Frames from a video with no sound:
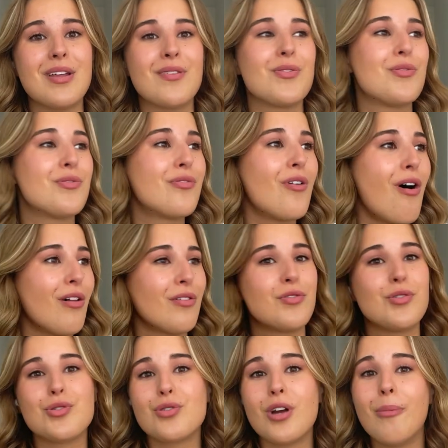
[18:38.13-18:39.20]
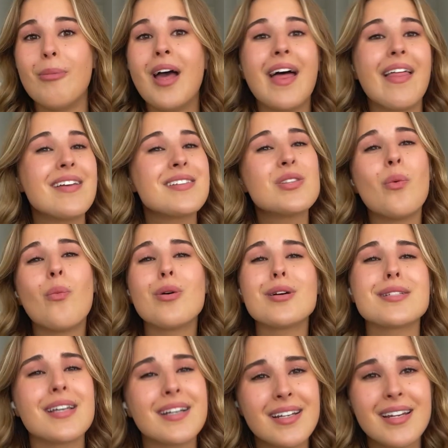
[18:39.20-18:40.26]
If you fall, if you trip, that's the
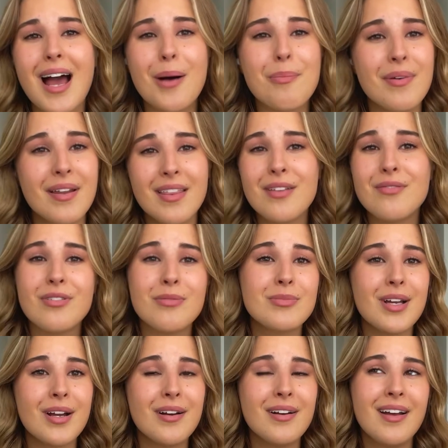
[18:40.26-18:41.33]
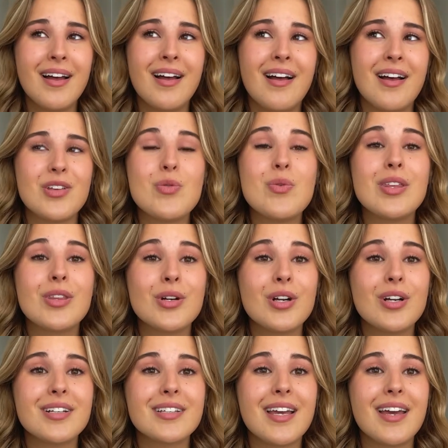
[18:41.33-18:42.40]
worst that can happen. And then from there, you
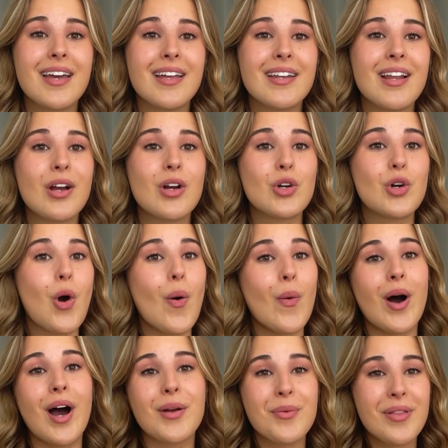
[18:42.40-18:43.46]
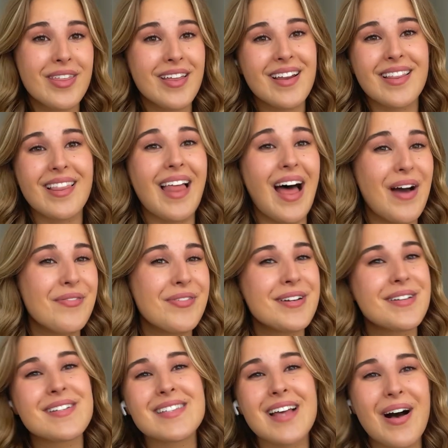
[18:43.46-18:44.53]
either can go on with it and laugh at
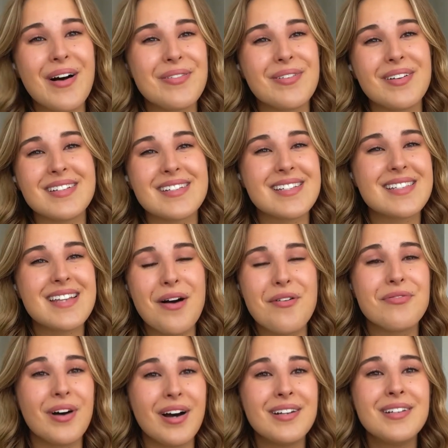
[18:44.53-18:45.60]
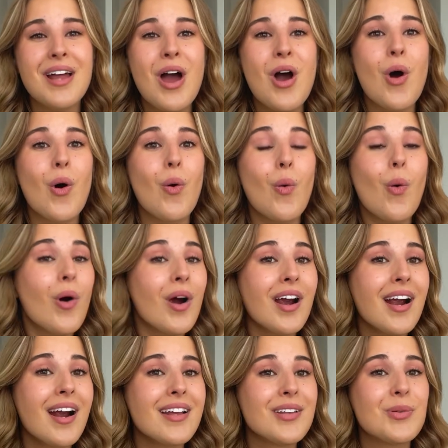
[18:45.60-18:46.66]
yourself and just have fun,
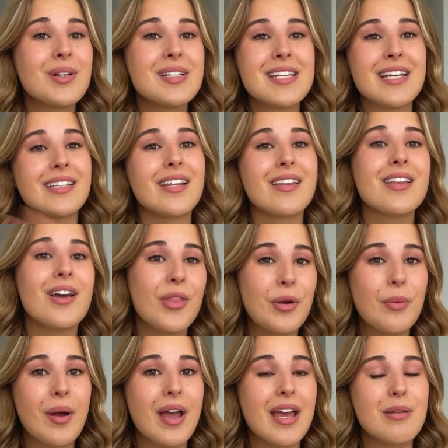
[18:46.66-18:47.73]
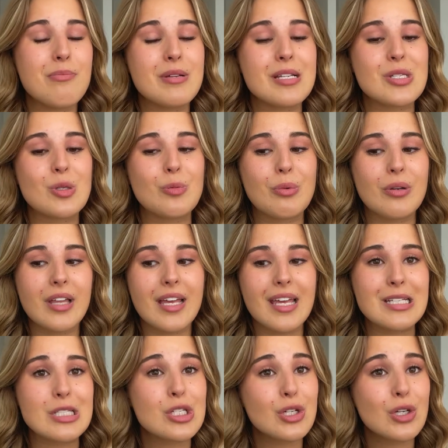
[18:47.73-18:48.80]
or you can take that the other way and be super like
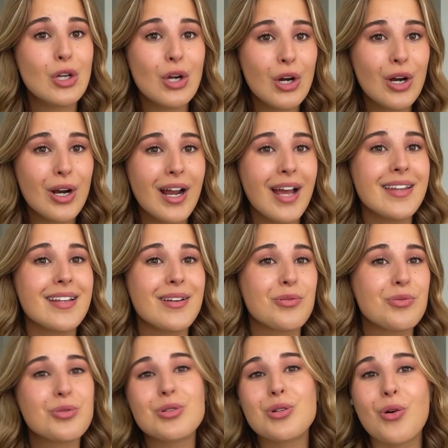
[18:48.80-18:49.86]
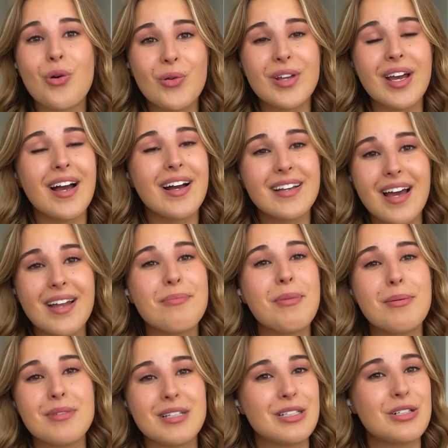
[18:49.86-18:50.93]
insecure and then ruin your whole night again
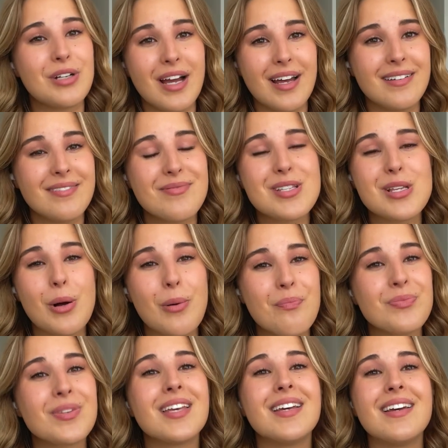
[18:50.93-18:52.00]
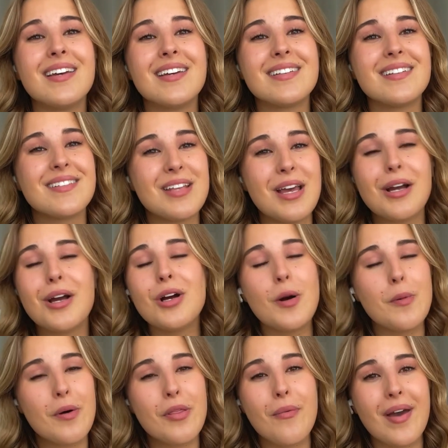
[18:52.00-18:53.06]
by being in your head. So it can
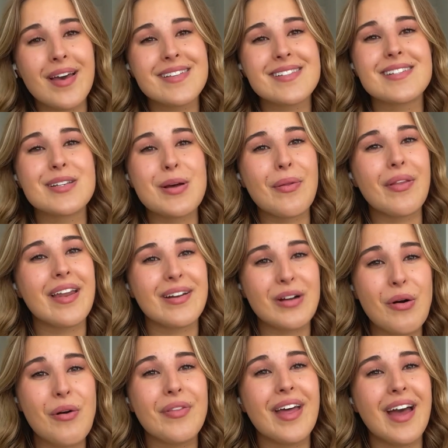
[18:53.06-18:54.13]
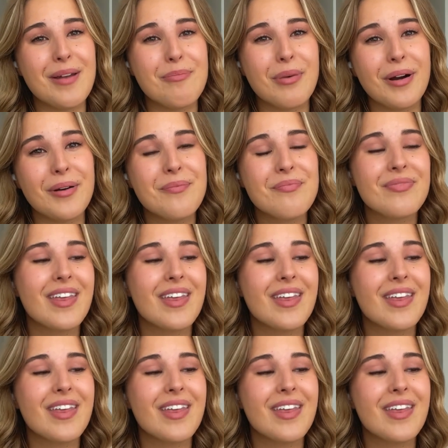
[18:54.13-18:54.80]
go both ways. Don't let it go on the head part.